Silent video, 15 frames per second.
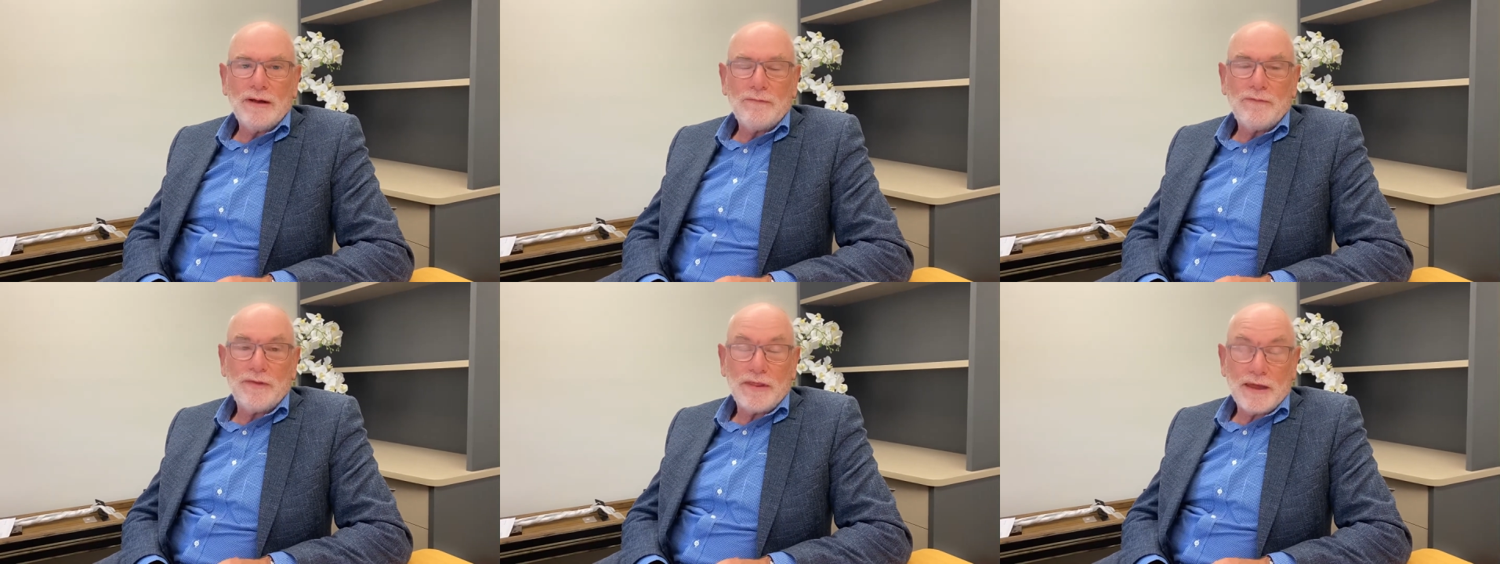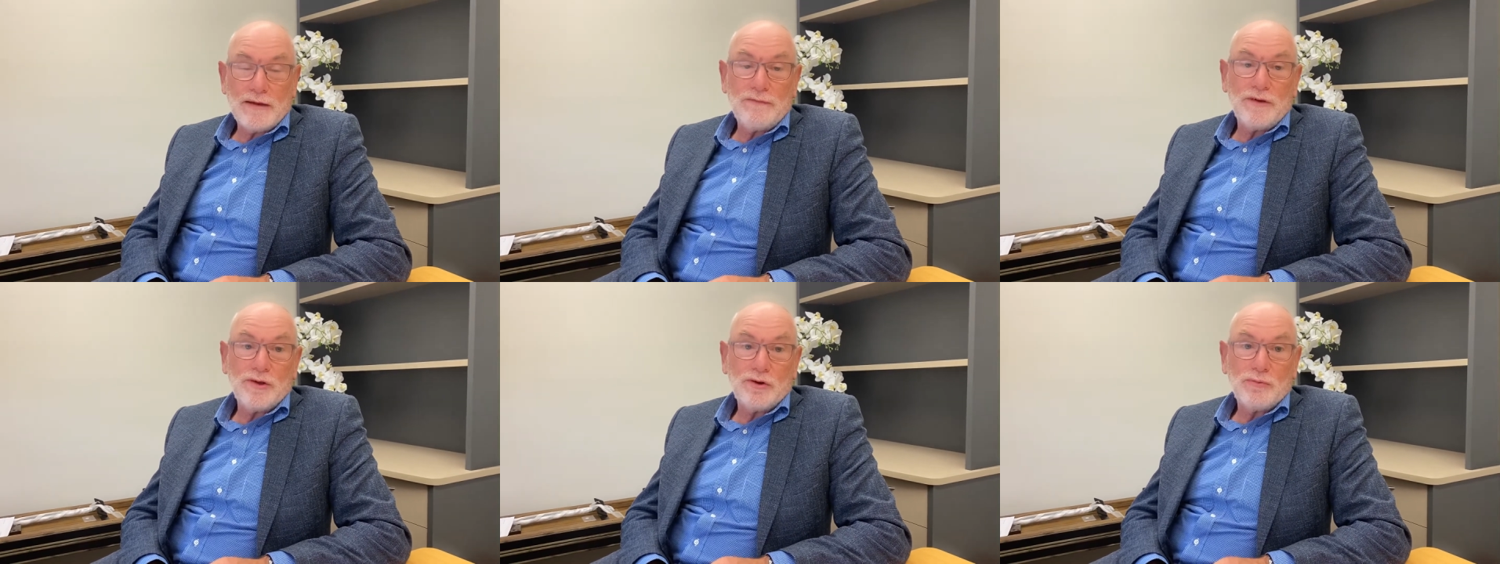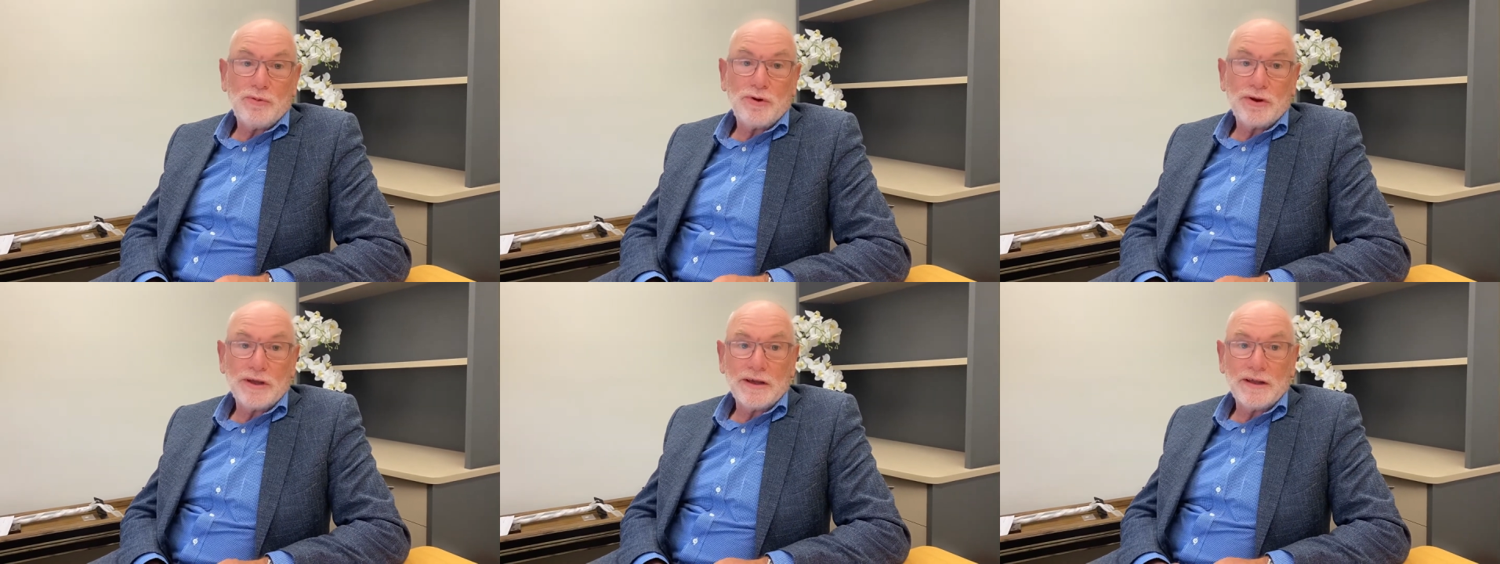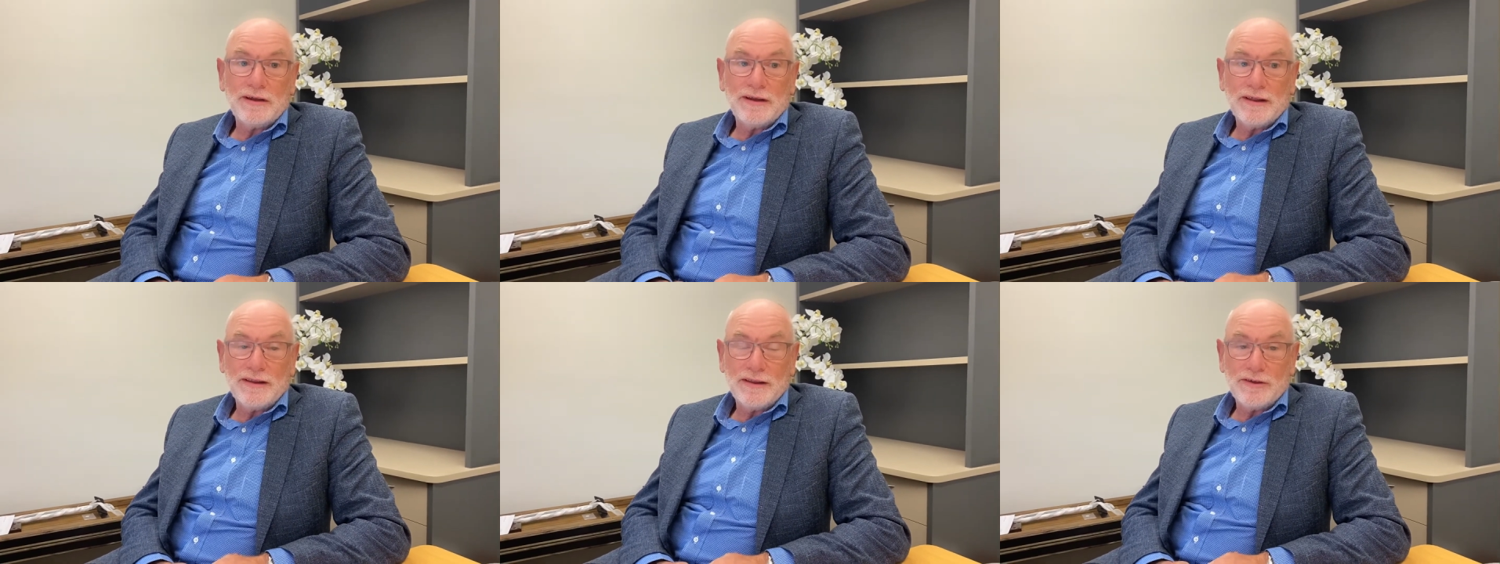for the effort you're putting
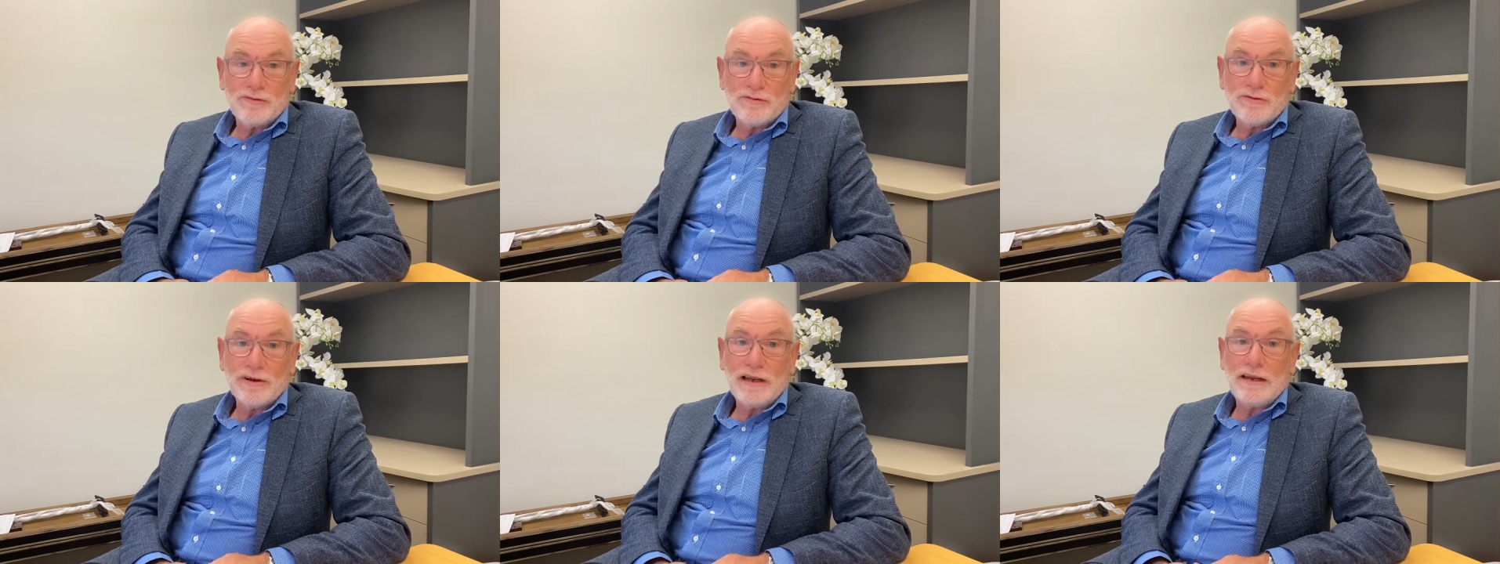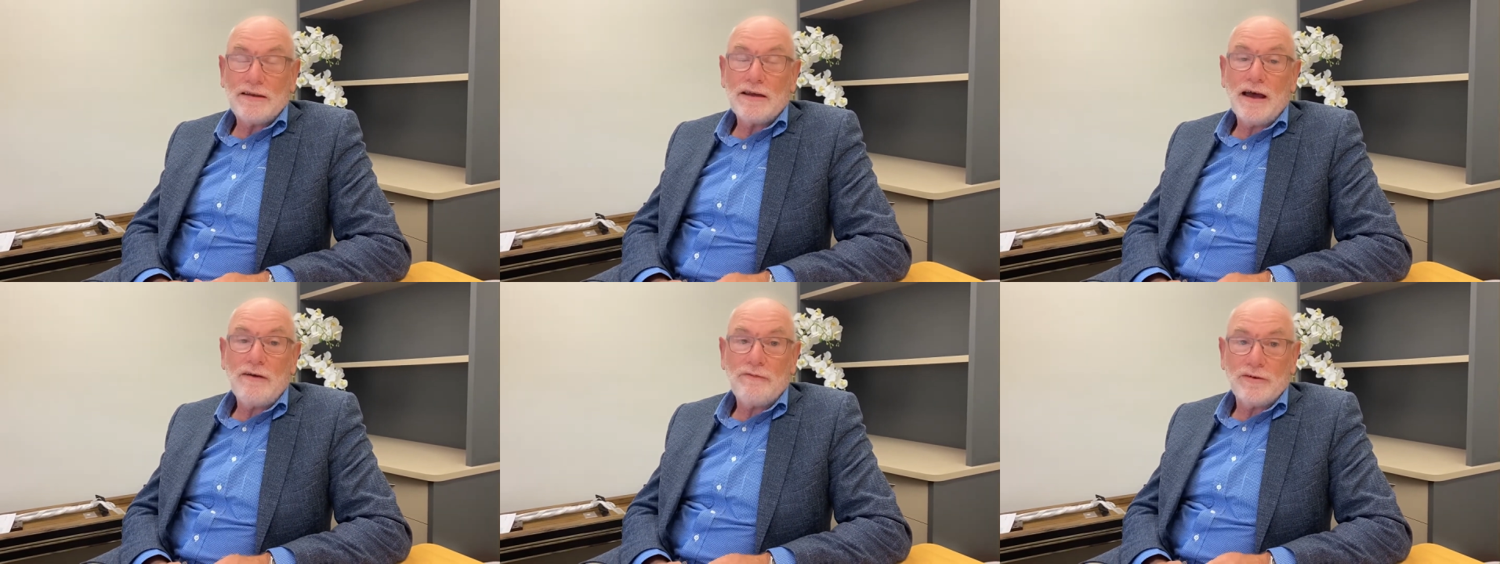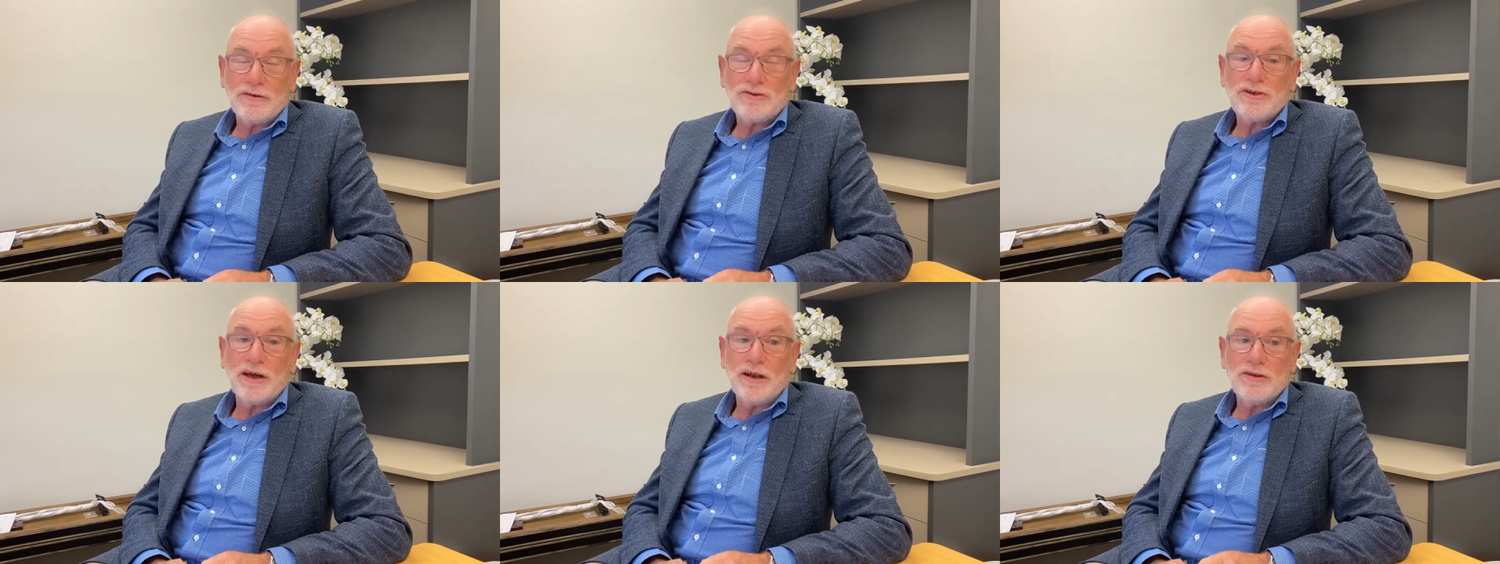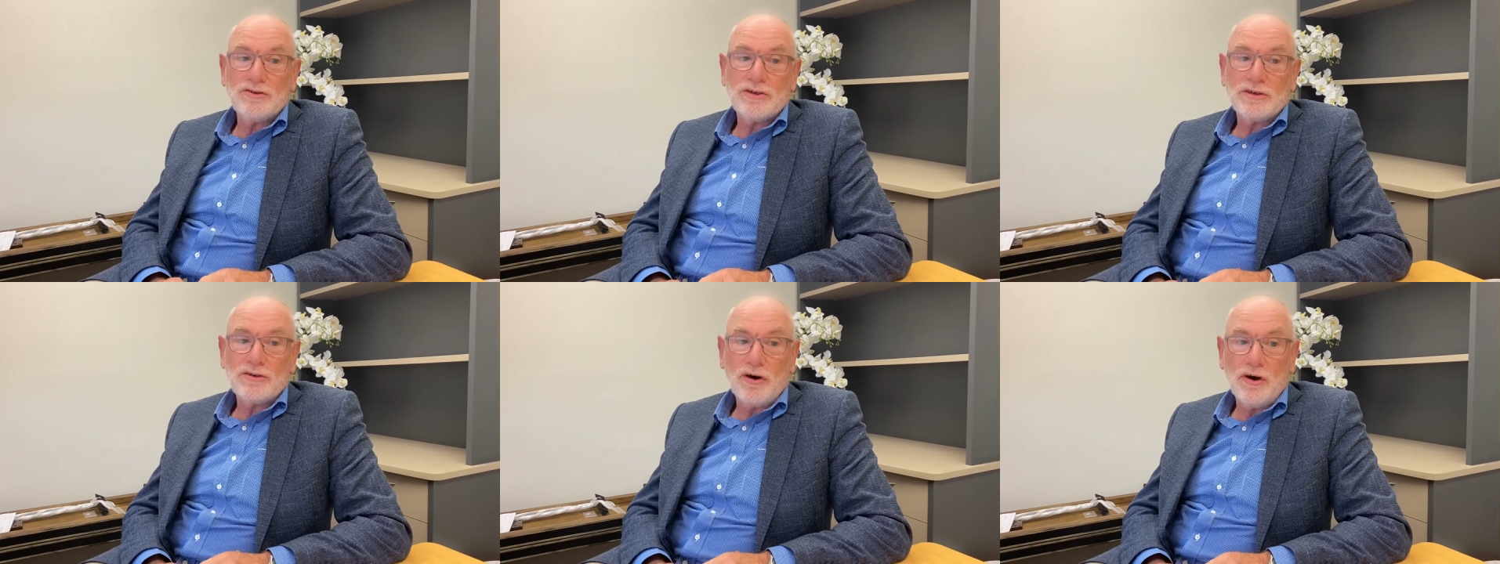in these really tough and
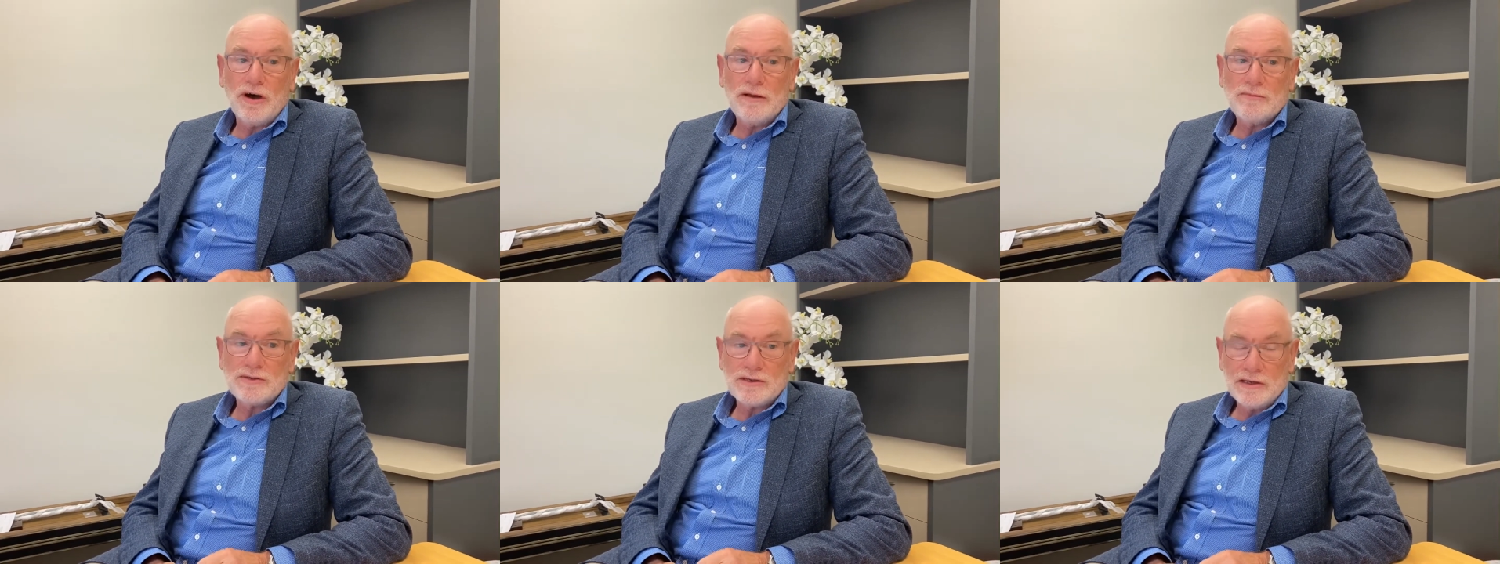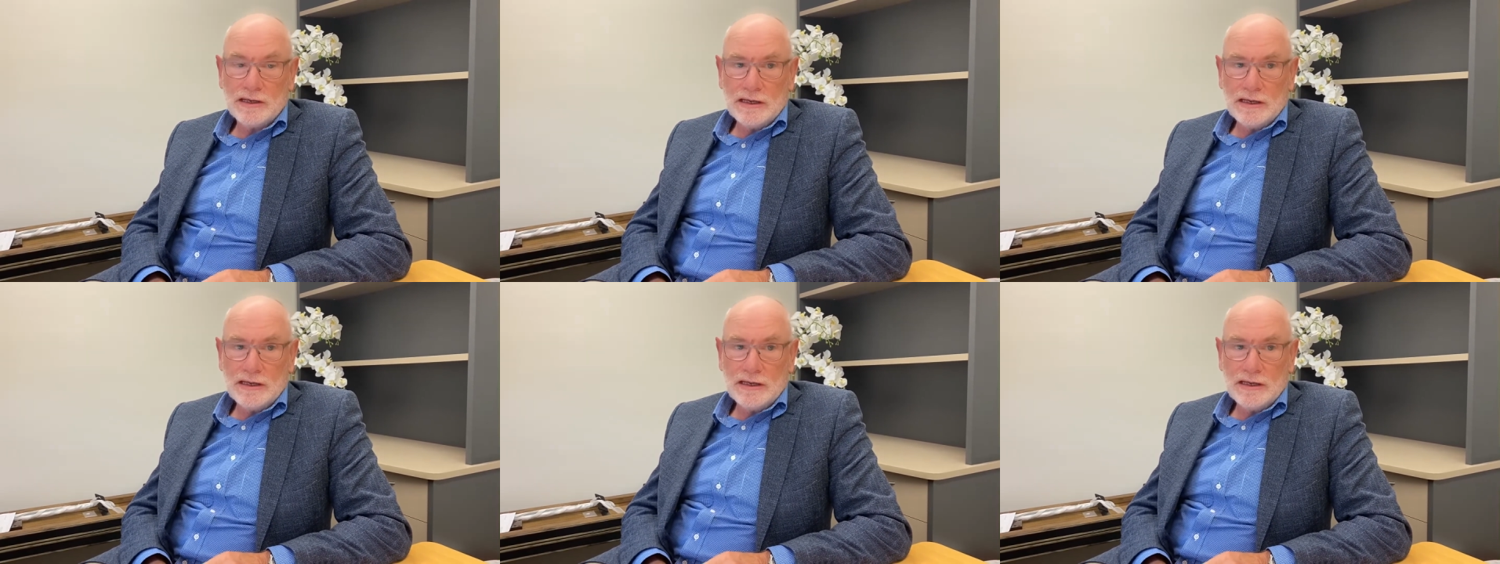challenging times.